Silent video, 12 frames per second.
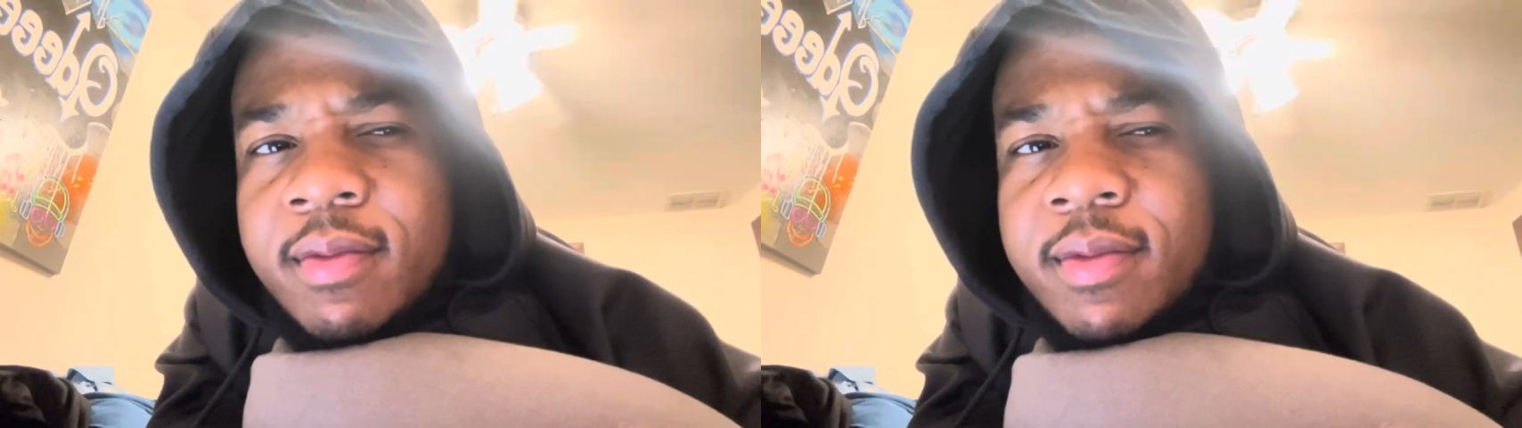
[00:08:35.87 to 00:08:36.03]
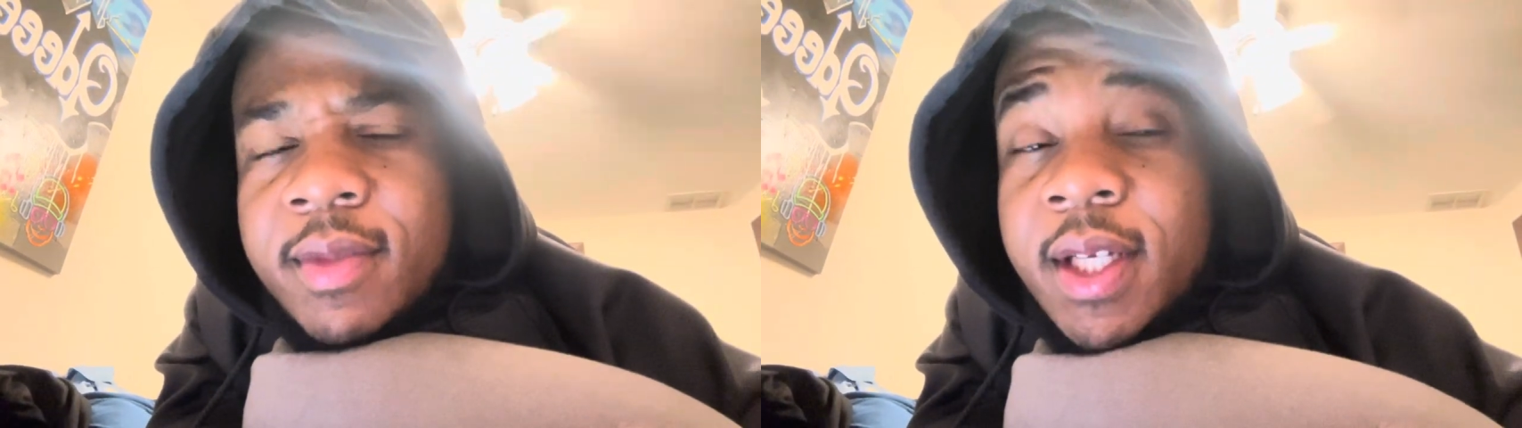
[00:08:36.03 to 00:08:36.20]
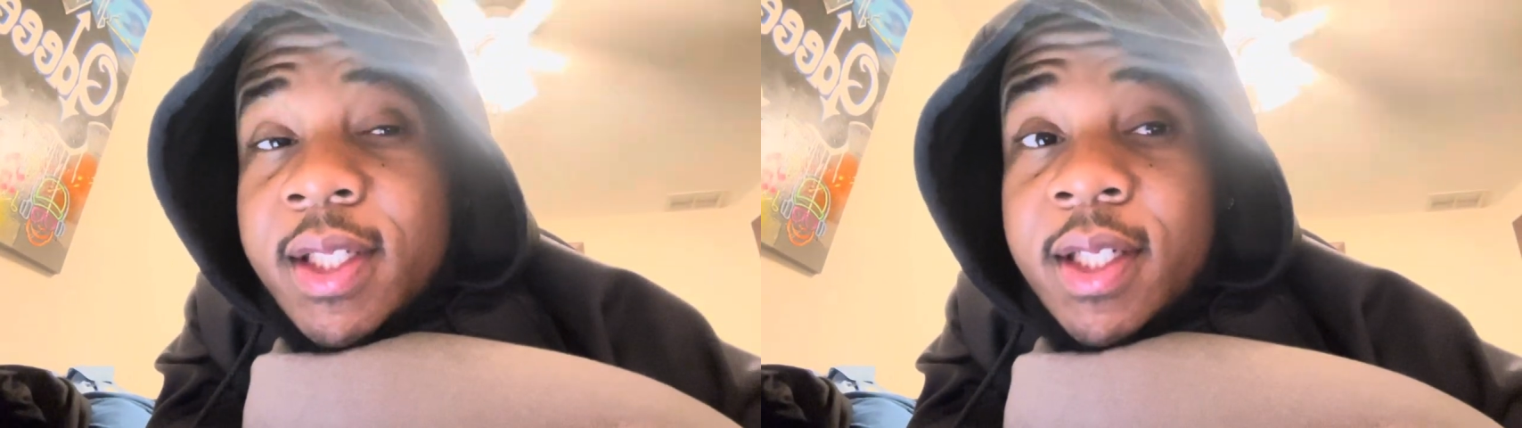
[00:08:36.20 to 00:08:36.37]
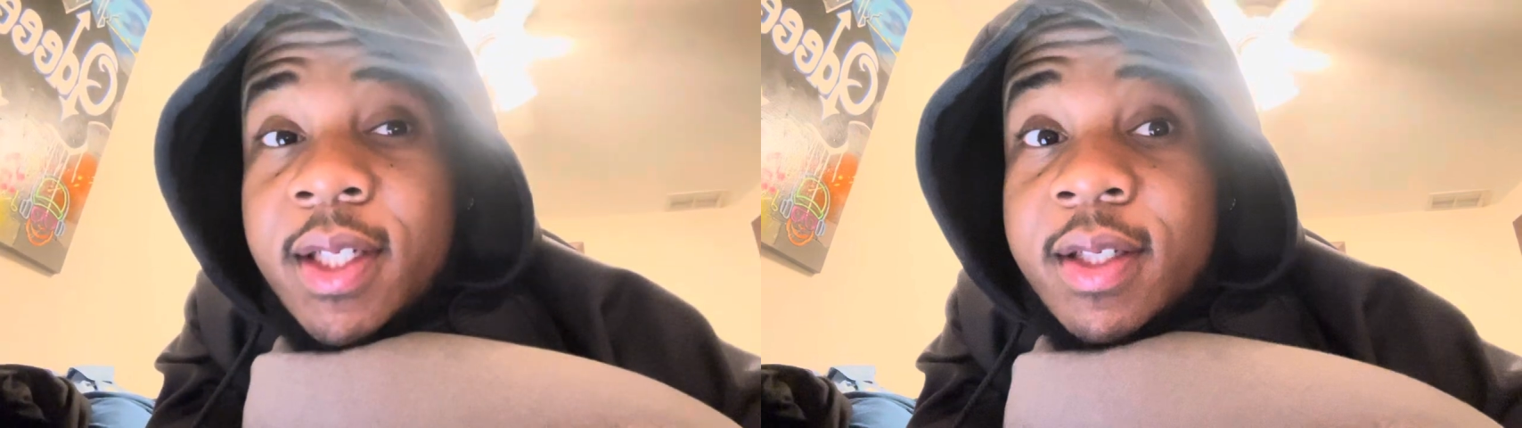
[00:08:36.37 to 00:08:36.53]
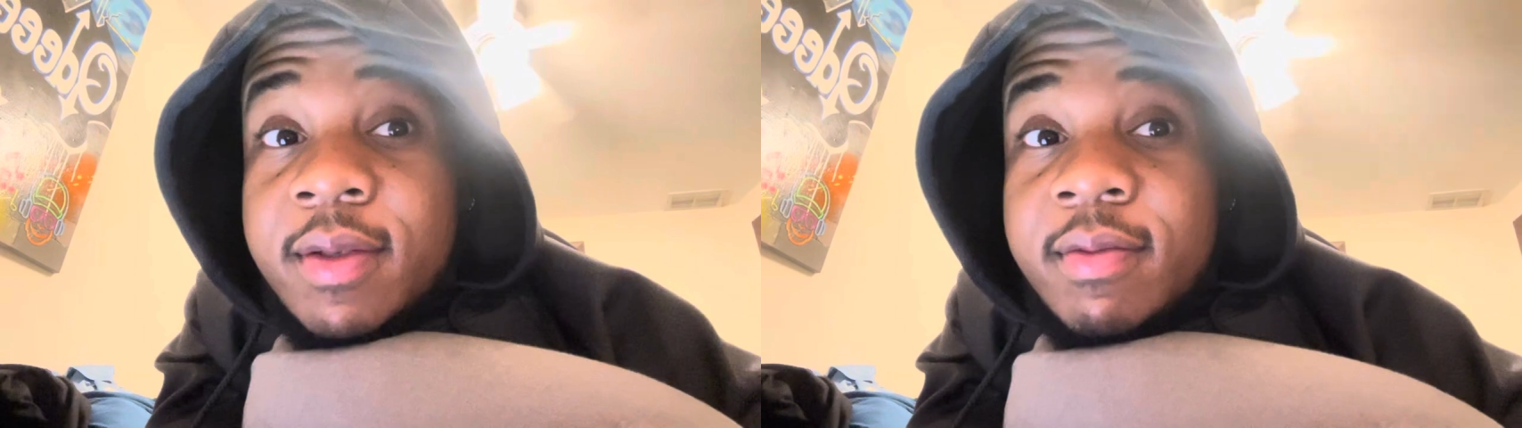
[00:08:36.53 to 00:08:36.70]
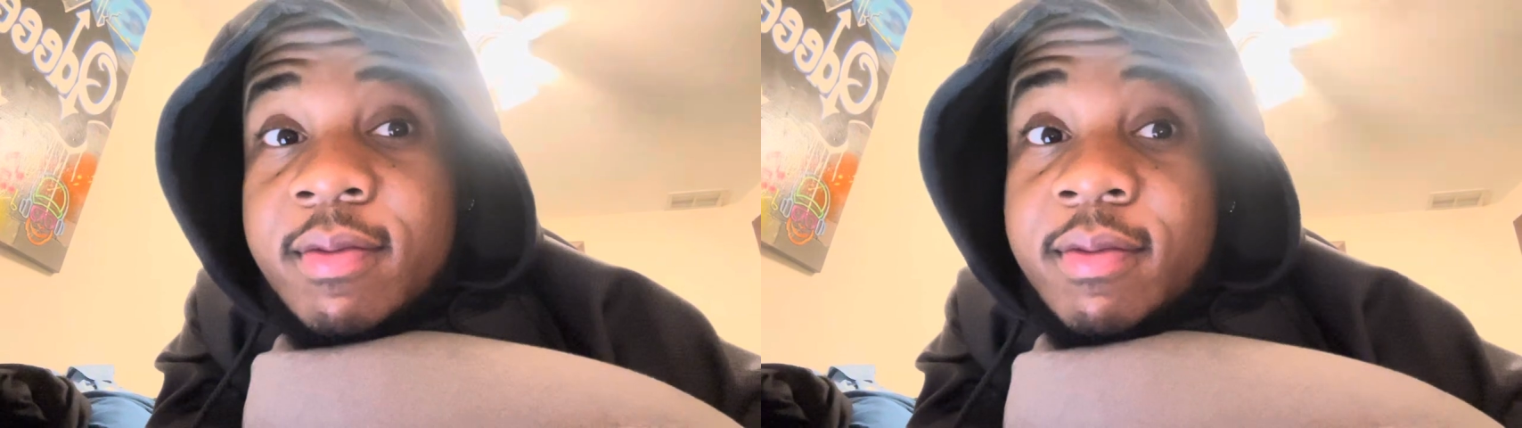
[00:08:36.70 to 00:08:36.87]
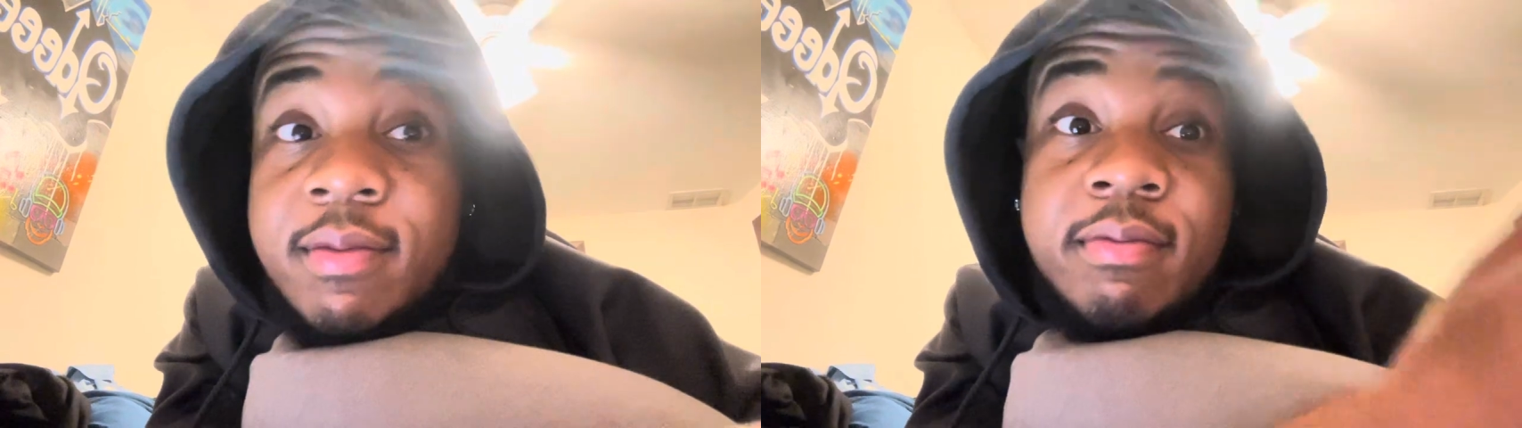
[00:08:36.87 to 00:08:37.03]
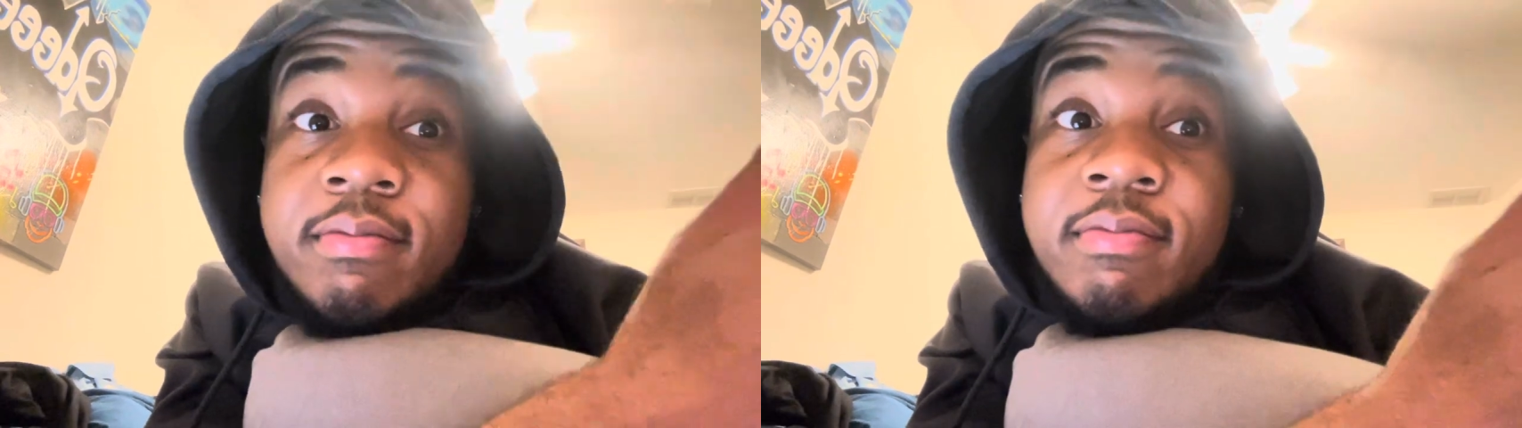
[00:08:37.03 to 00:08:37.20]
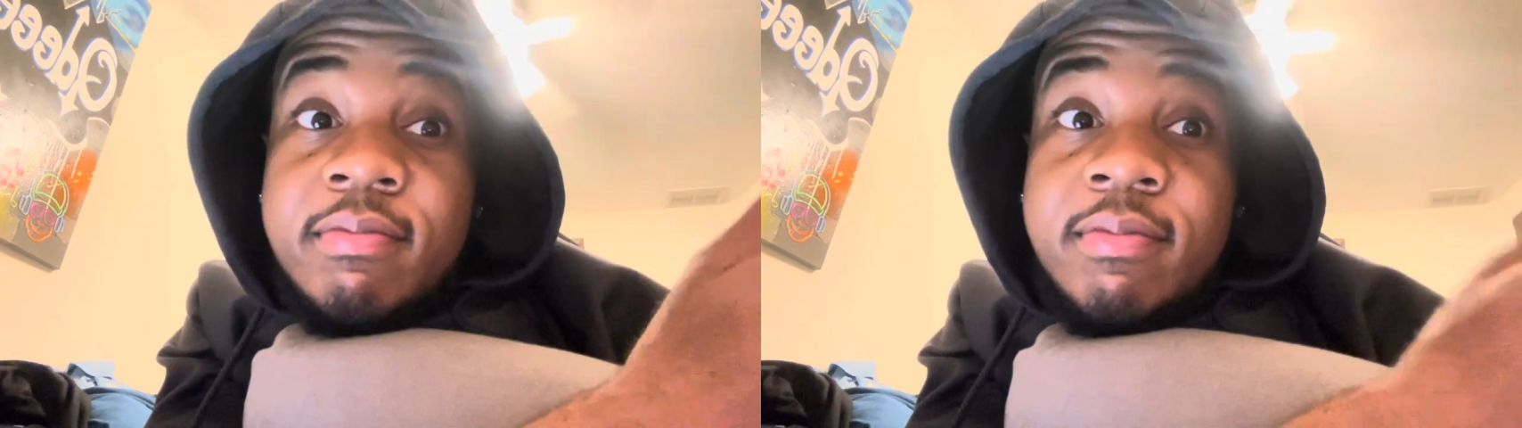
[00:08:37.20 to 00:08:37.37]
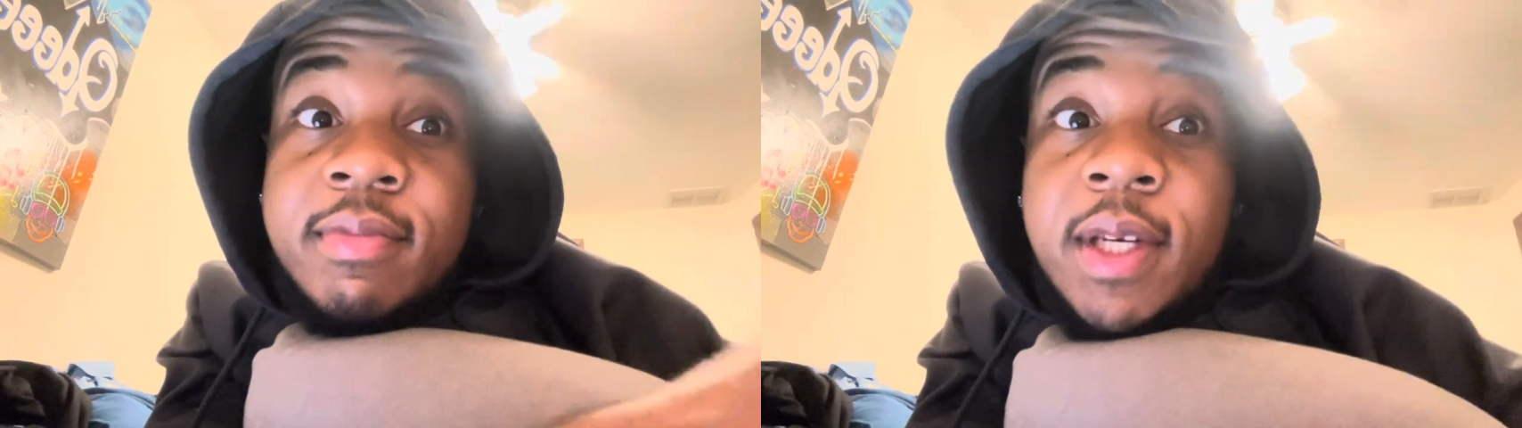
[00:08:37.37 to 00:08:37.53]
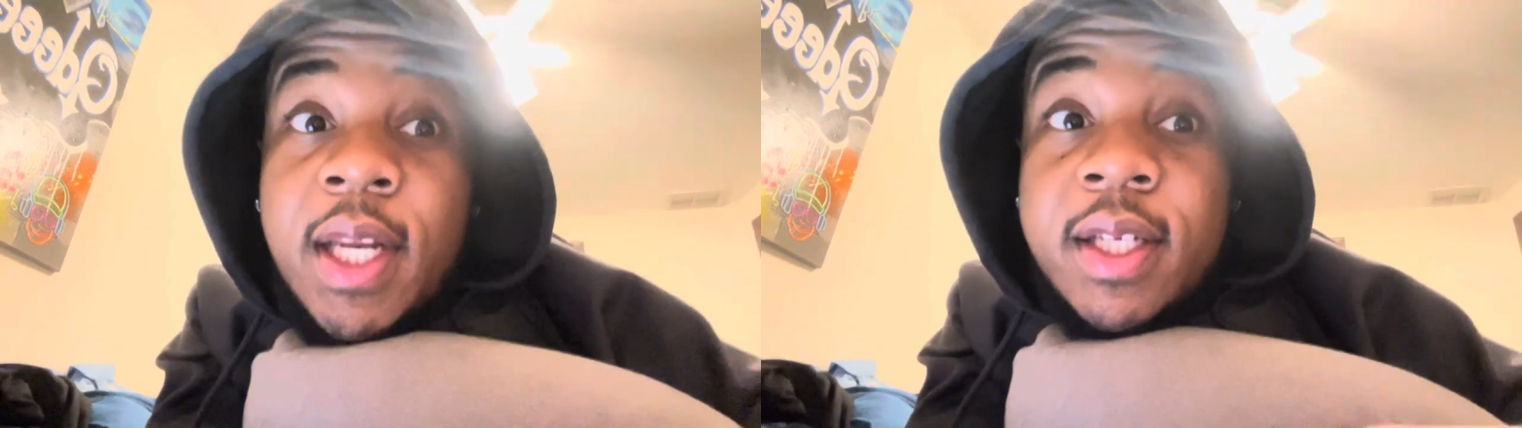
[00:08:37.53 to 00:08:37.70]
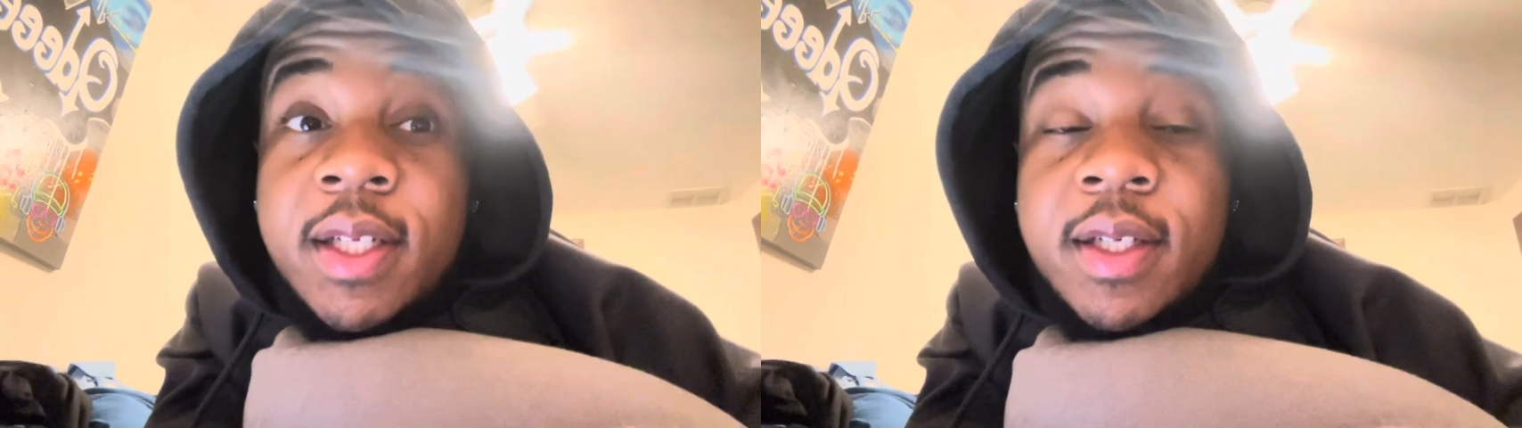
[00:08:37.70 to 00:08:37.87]
That's
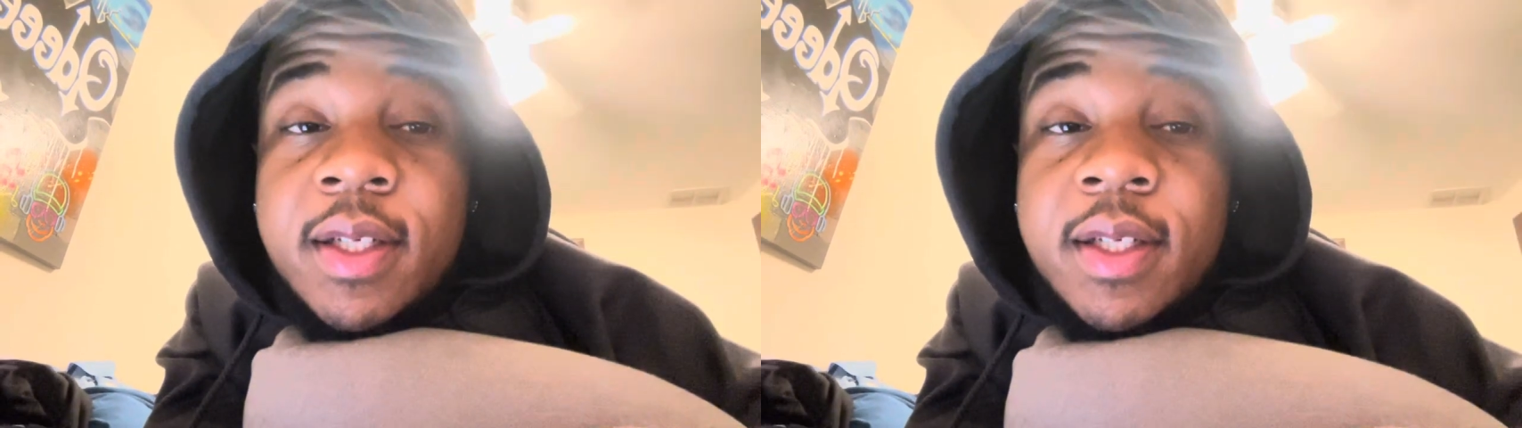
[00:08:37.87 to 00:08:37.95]
it.